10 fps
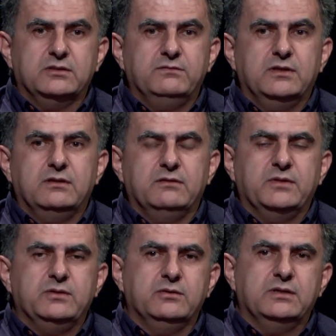Even, not
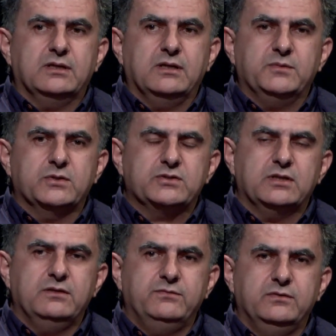even you can. I'm not
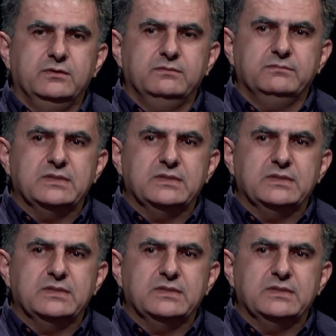sure if you,